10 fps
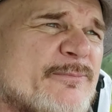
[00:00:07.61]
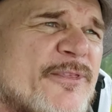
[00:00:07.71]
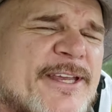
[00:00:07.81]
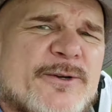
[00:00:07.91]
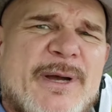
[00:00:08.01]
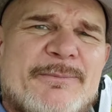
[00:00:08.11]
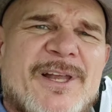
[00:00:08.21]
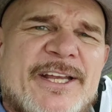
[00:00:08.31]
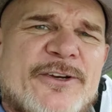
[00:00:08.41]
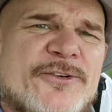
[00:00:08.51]
I'm thinking about
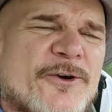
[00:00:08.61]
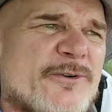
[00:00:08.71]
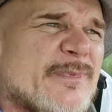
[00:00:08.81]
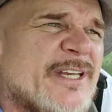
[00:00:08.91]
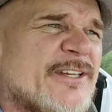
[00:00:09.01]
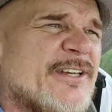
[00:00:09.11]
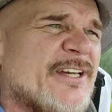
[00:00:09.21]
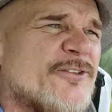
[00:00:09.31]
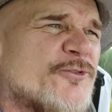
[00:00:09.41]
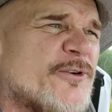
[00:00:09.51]
playing a tournament in
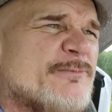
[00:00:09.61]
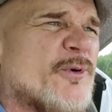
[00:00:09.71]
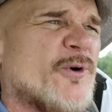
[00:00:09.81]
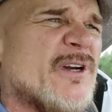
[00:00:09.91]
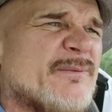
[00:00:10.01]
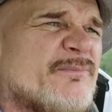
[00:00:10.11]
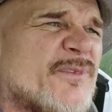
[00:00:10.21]
uh, Shreveport.